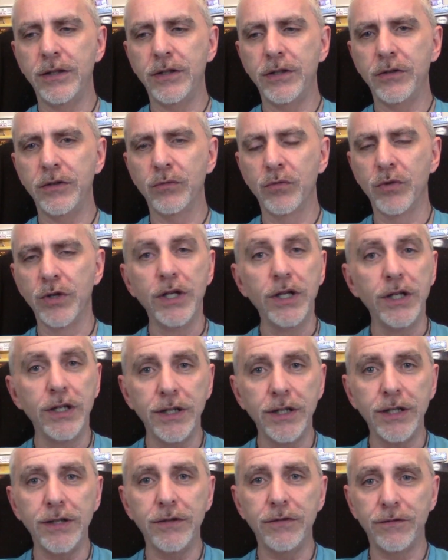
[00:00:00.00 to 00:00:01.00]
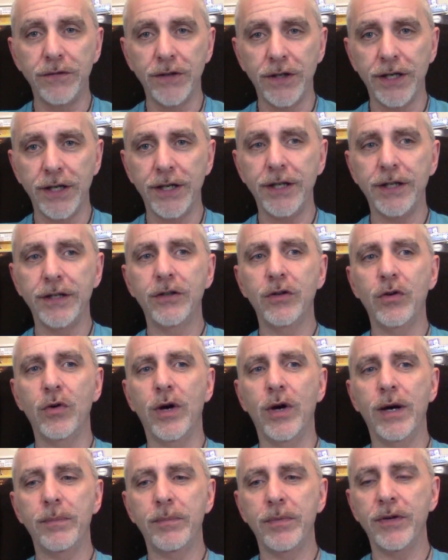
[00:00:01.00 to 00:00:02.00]
really fun
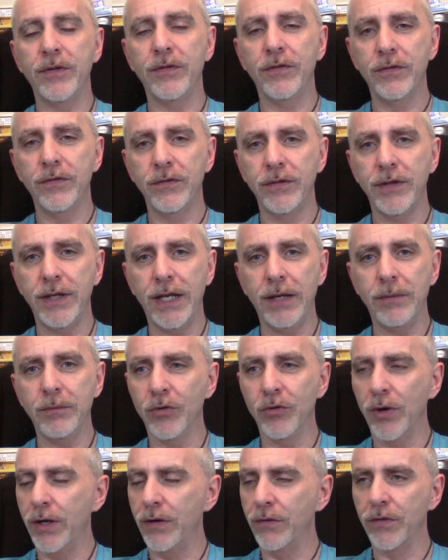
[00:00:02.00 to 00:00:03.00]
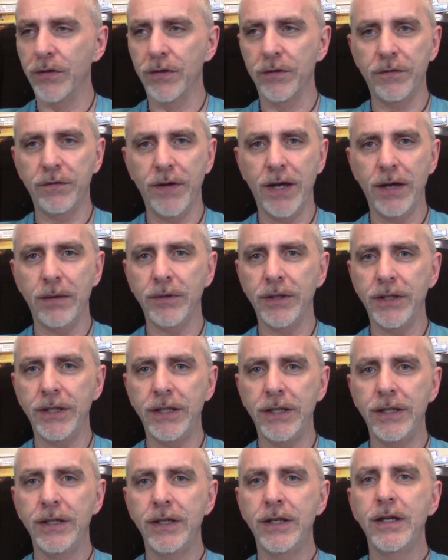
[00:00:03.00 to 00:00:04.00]
cooperative game, great for the
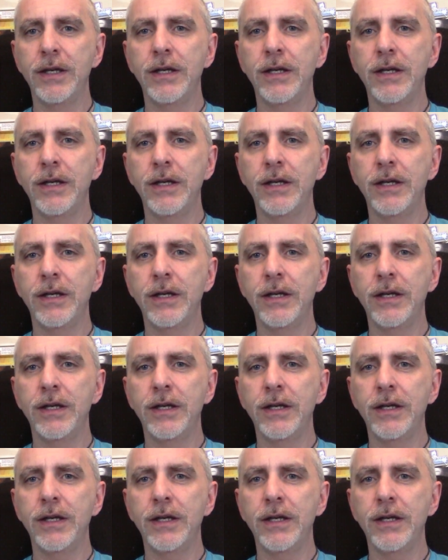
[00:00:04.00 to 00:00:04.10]
family.